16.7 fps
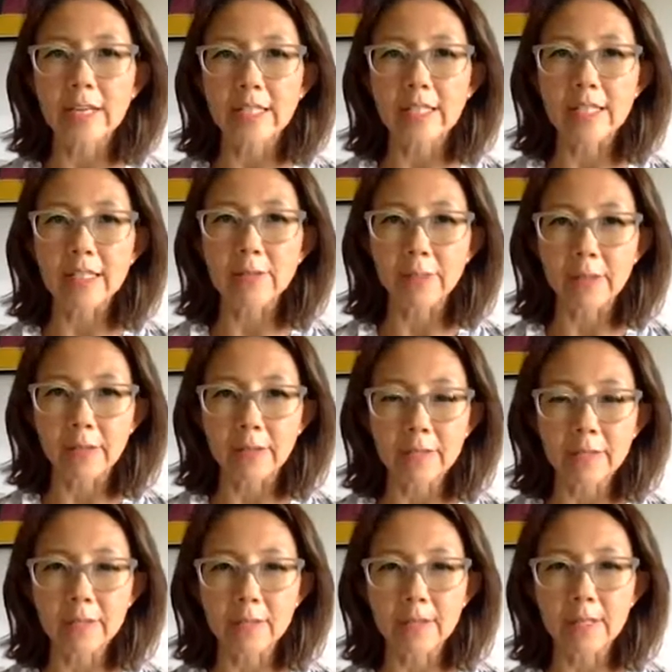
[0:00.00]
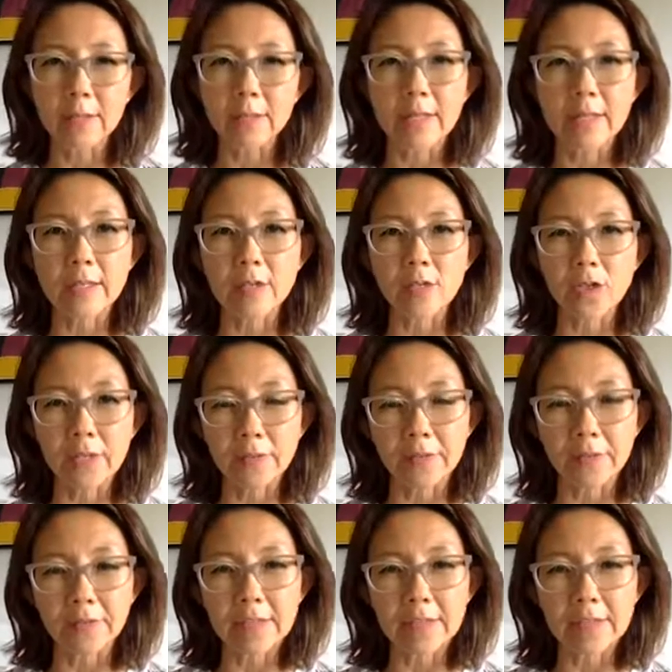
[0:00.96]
experience. He was the chief of